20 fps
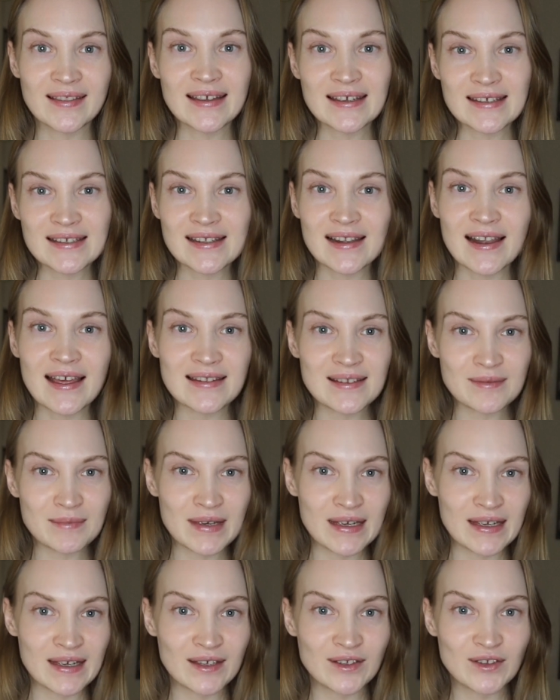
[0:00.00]
this led
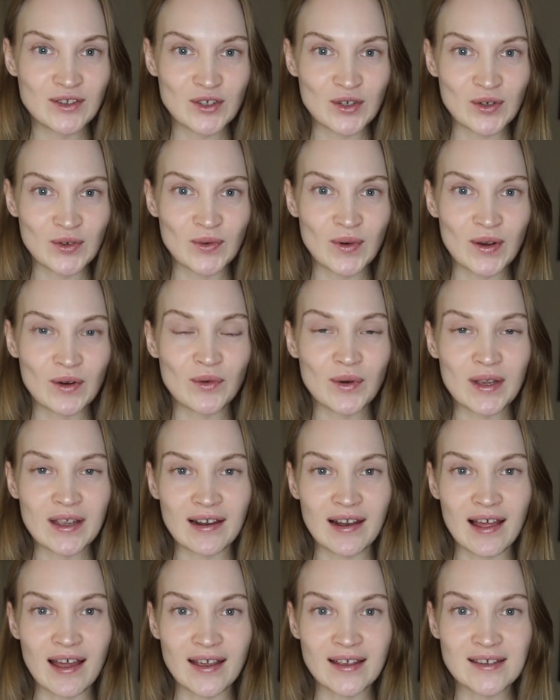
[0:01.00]
me to
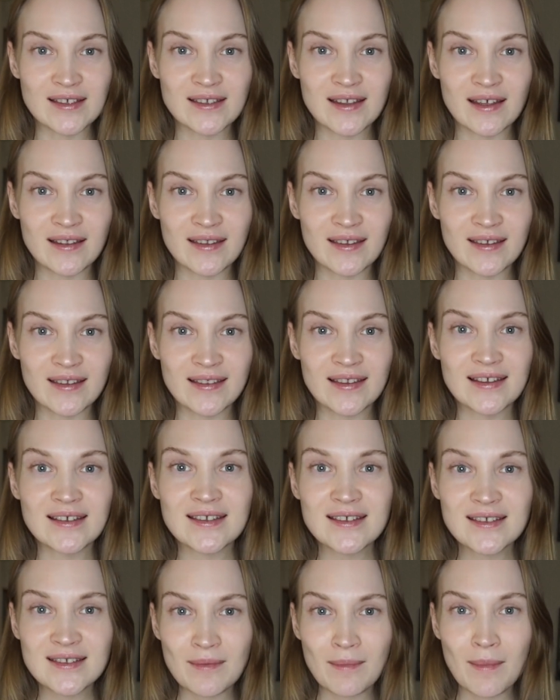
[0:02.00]
realize that this
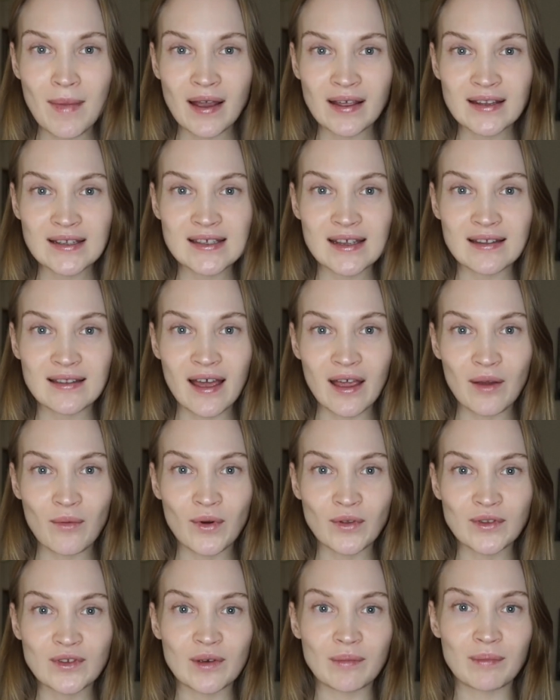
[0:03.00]
is a mindset I
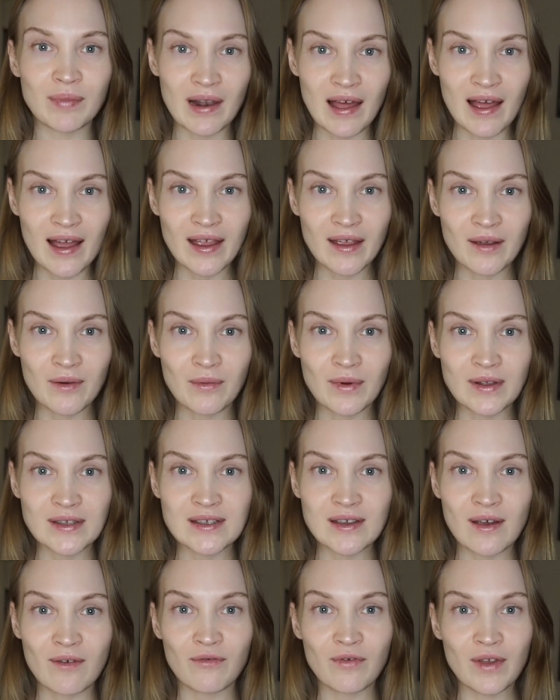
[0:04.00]
want to apply when
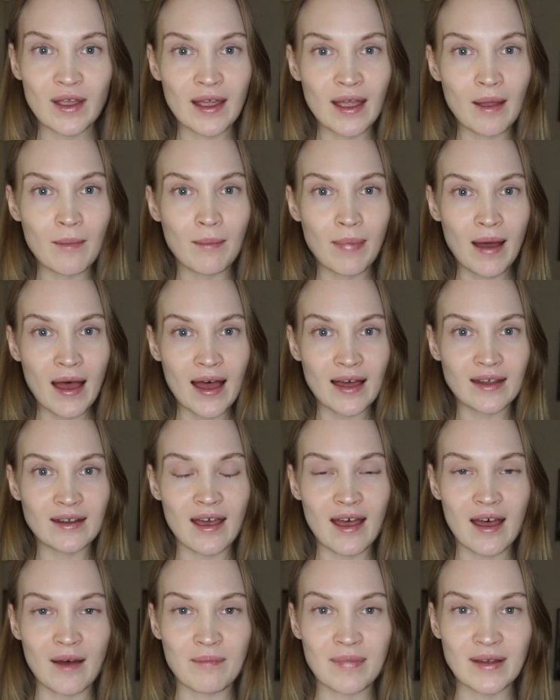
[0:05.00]
something bad
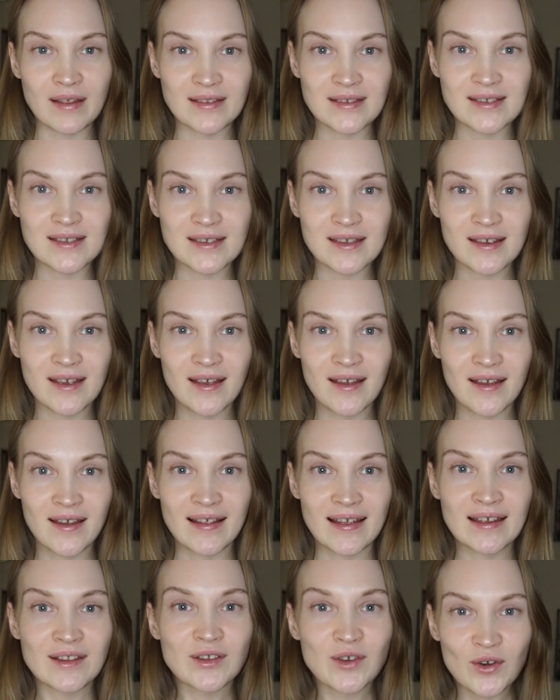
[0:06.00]
happens.
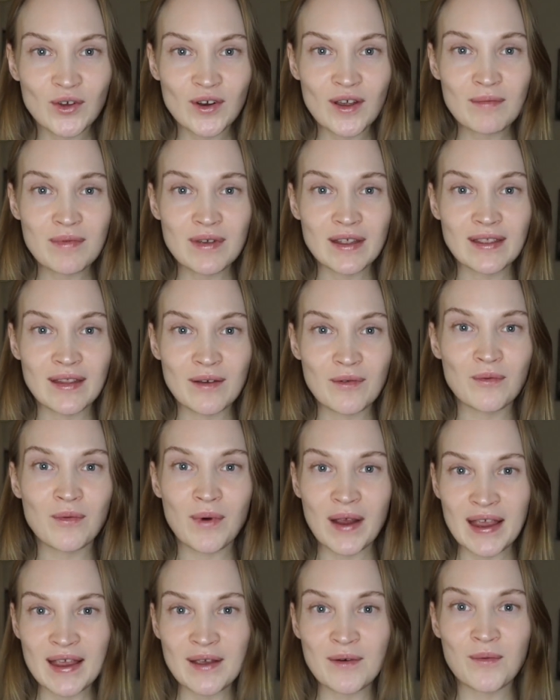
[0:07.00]
It could have been
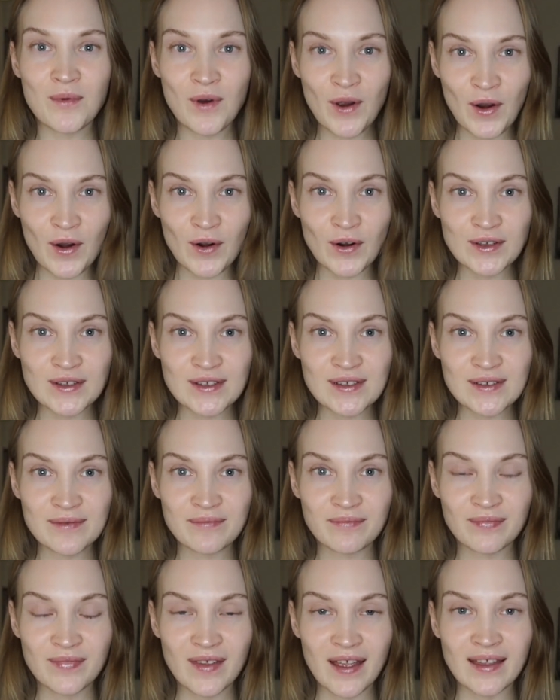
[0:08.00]
way worse
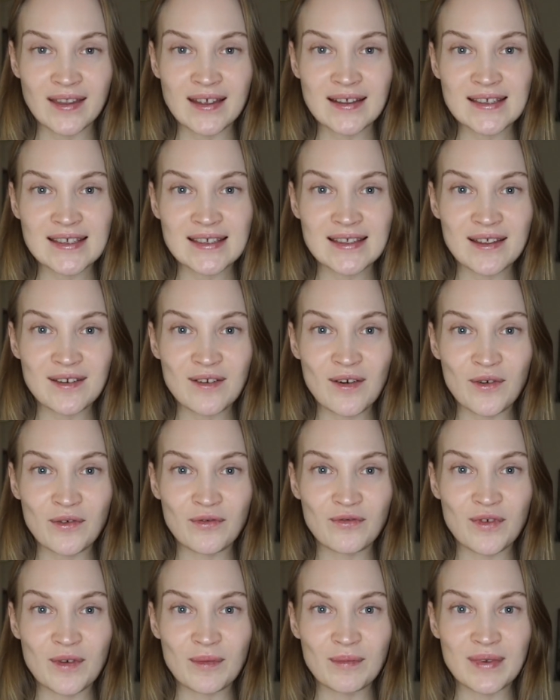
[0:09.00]
and instead
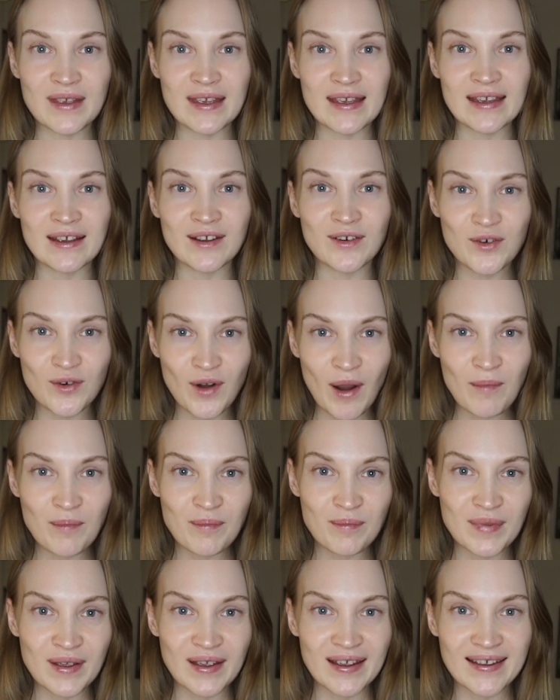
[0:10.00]
of being
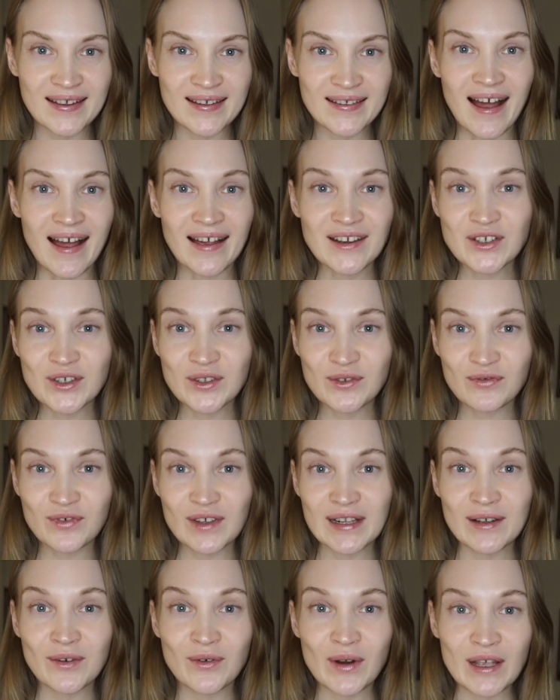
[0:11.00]
grumpy I should
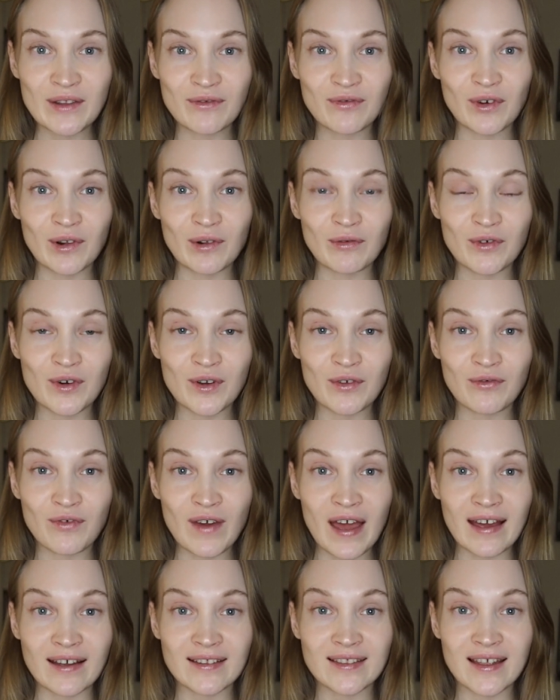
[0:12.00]
feel grateful for the
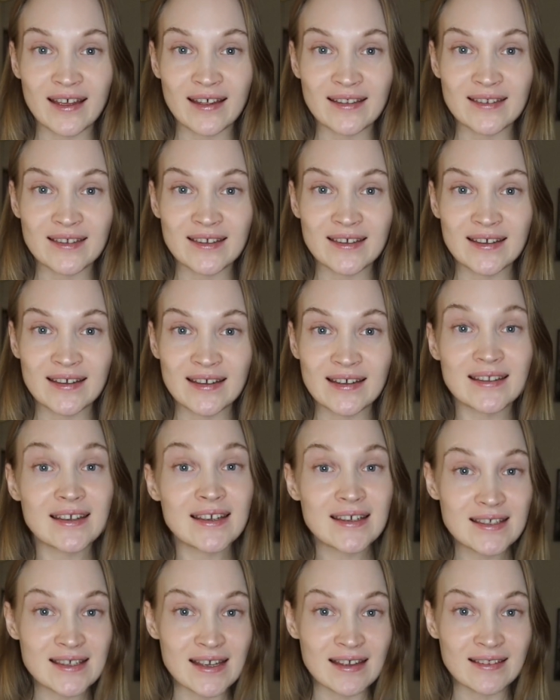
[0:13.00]
fact that it
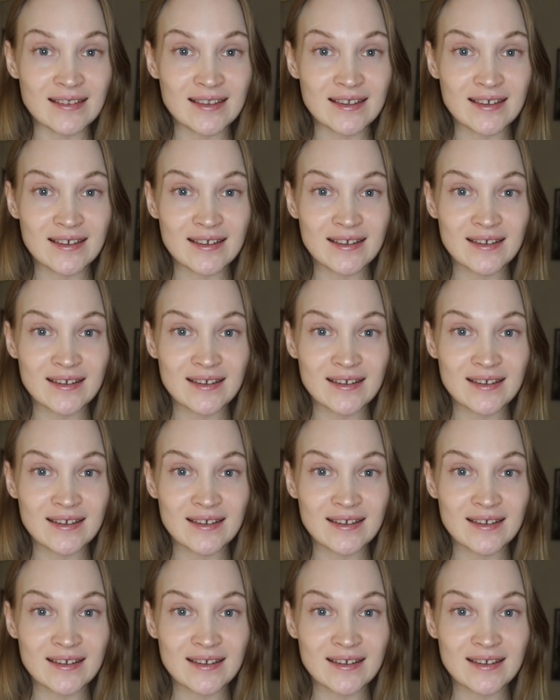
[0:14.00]
isn't.